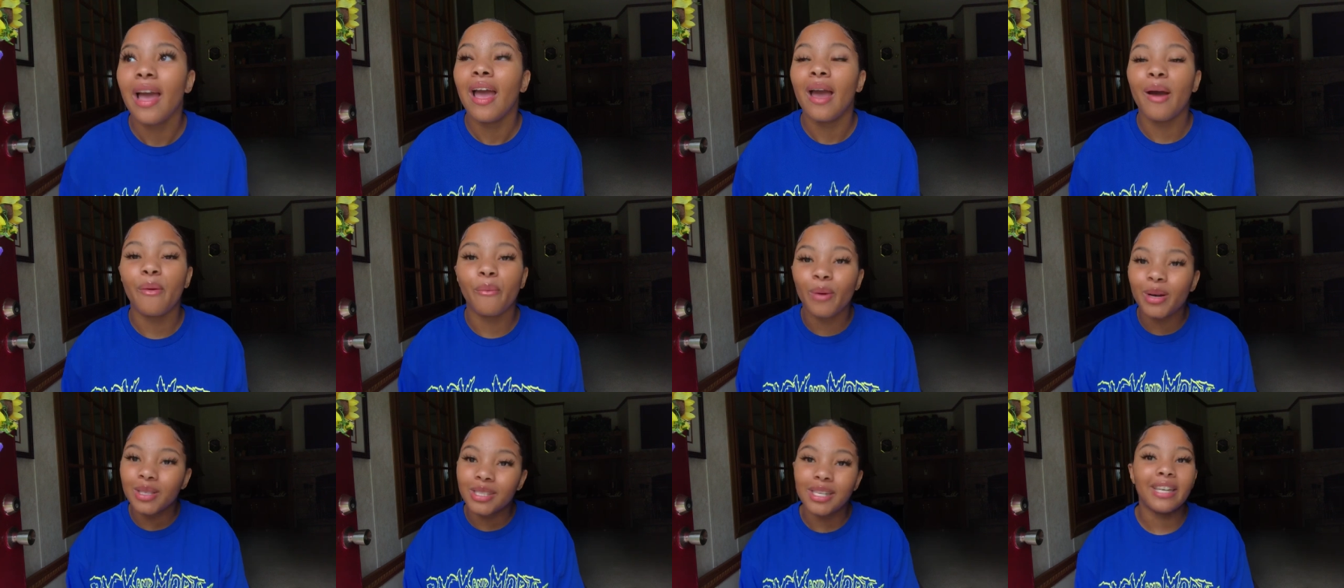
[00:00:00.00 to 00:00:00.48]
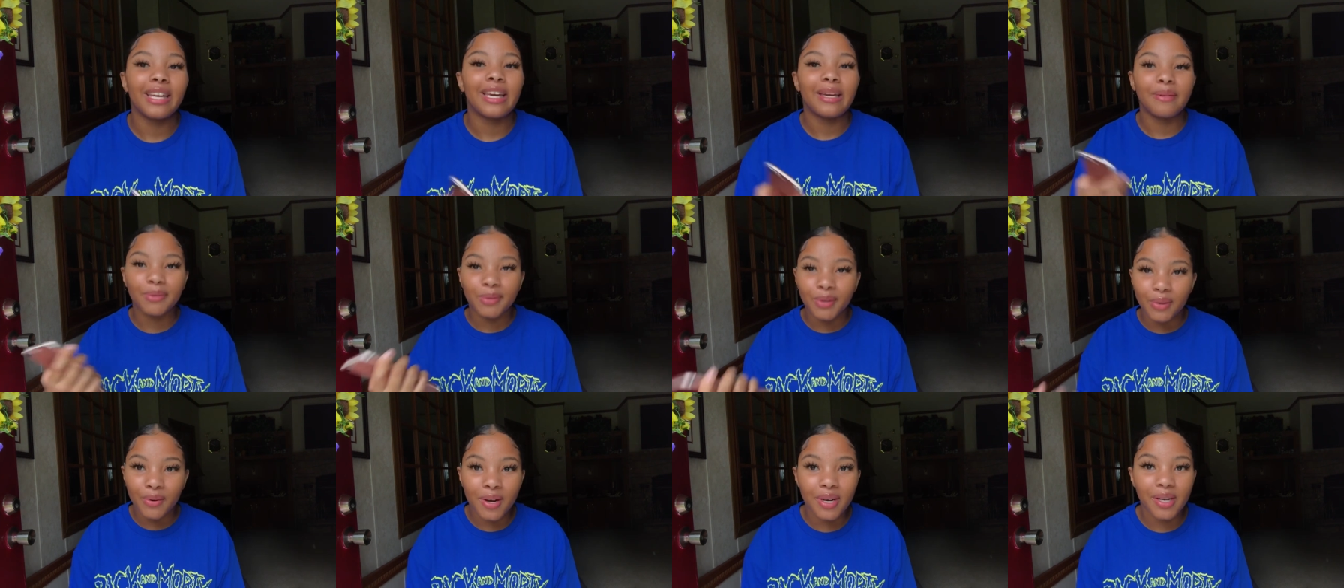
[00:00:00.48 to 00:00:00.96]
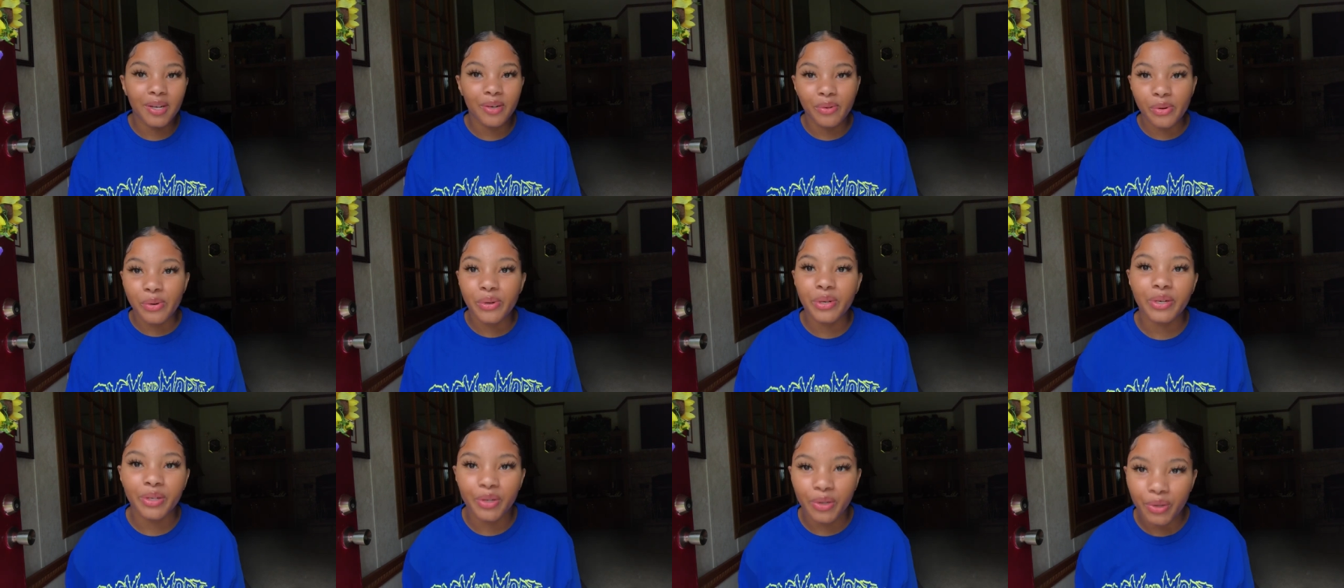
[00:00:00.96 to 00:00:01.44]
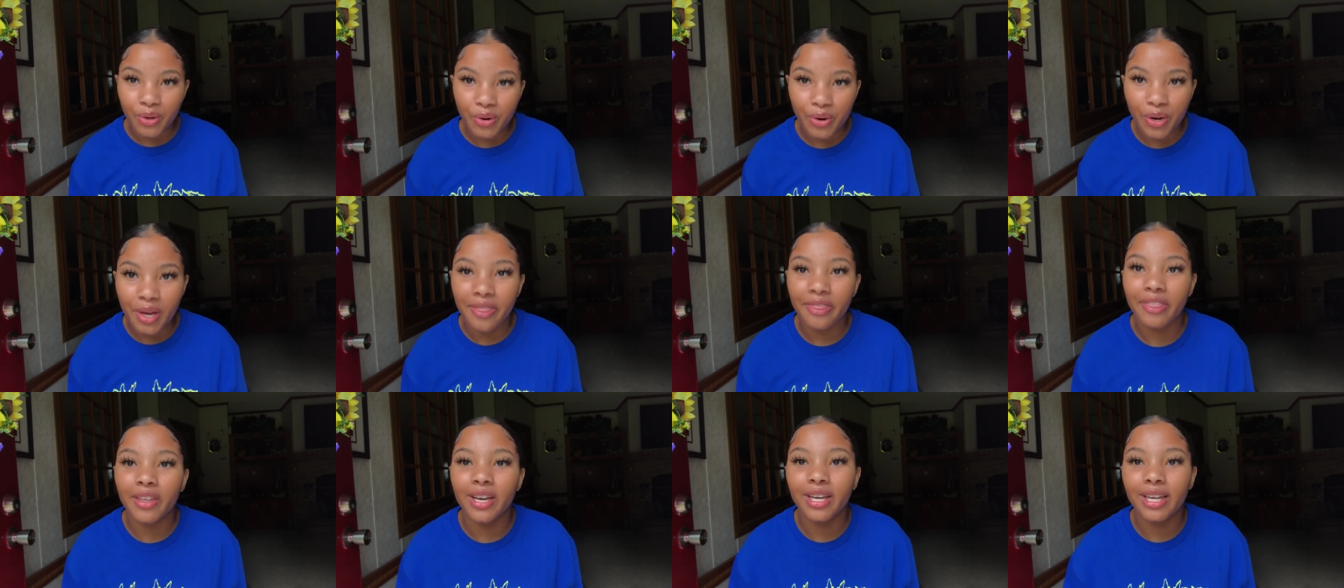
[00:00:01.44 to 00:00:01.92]
And once I keep growing and growing and
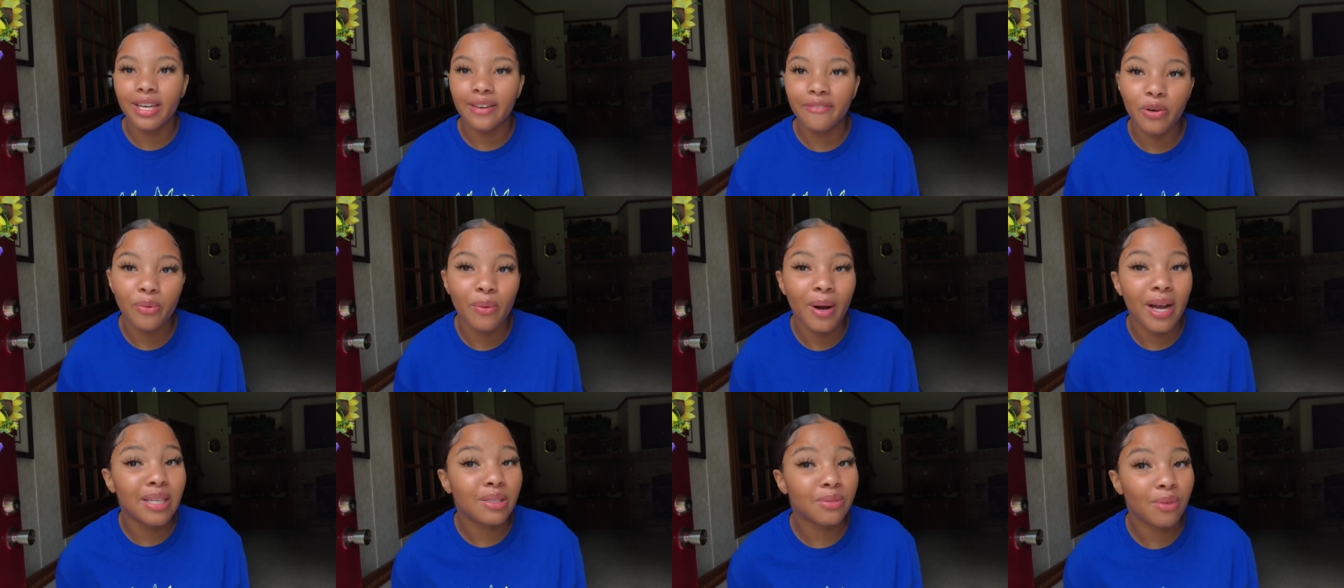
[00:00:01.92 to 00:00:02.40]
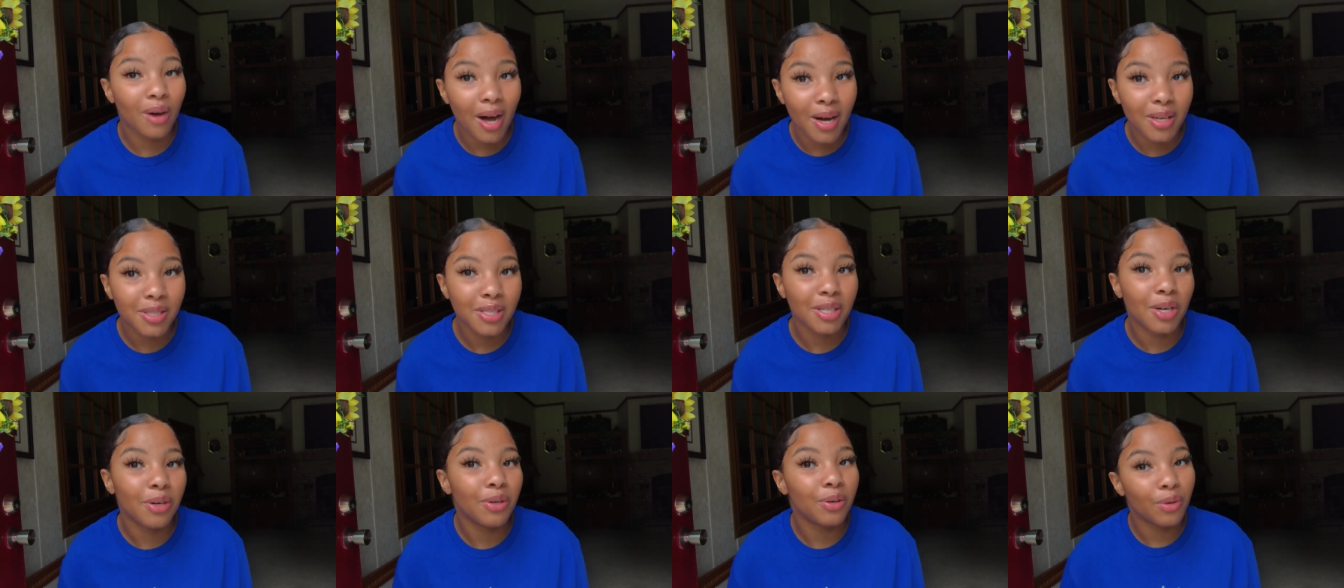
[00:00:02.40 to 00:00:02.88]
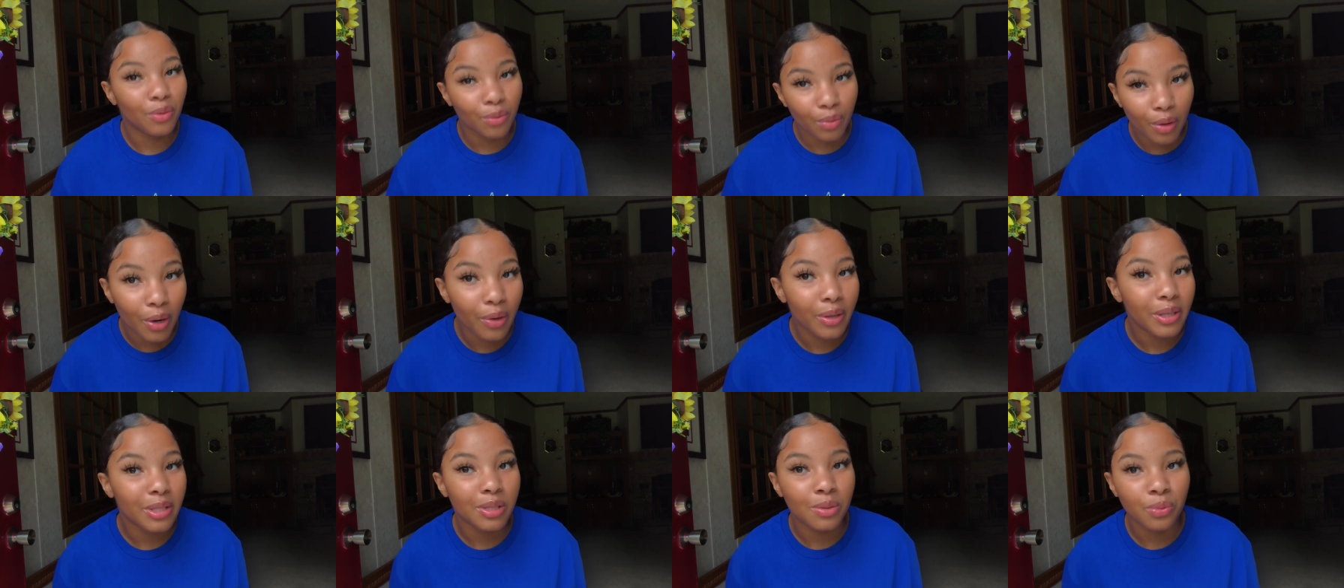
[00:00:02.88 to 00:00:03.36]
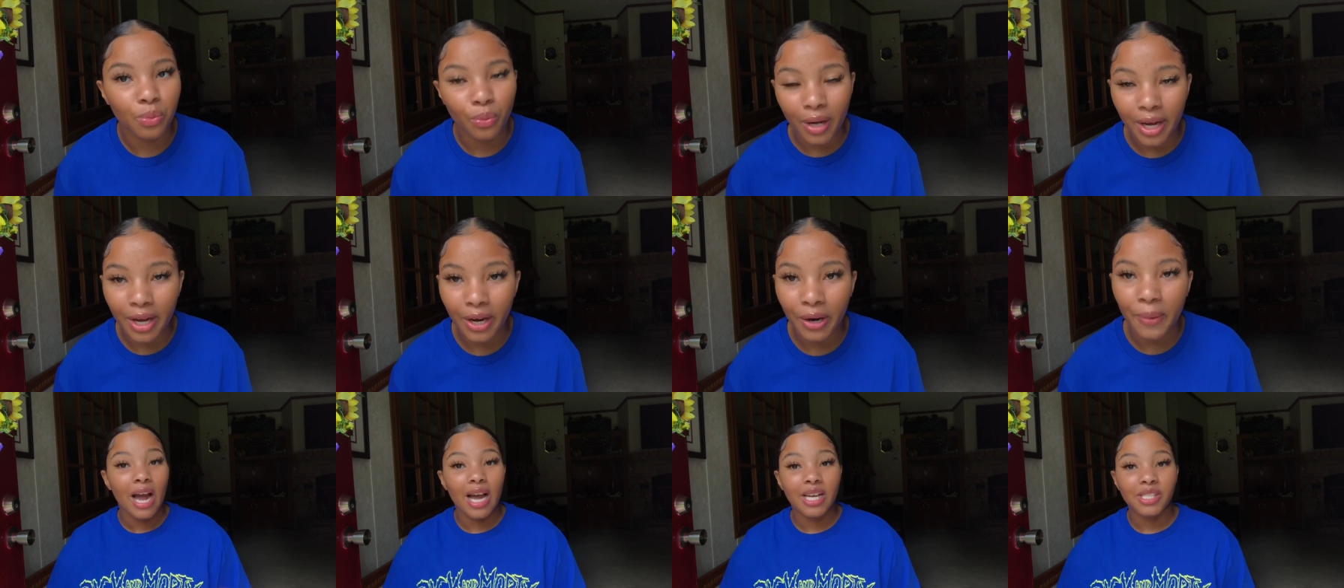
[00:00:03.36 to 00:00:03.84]
growing, the giveaways will also grow as
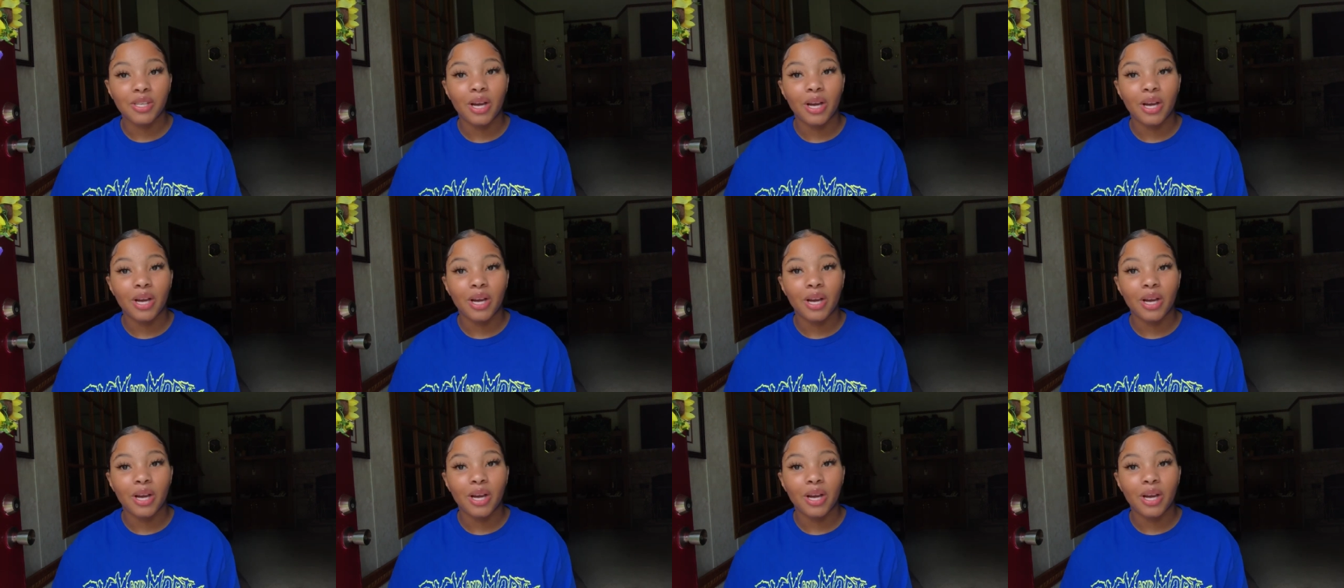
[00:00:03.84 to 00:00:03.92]
well.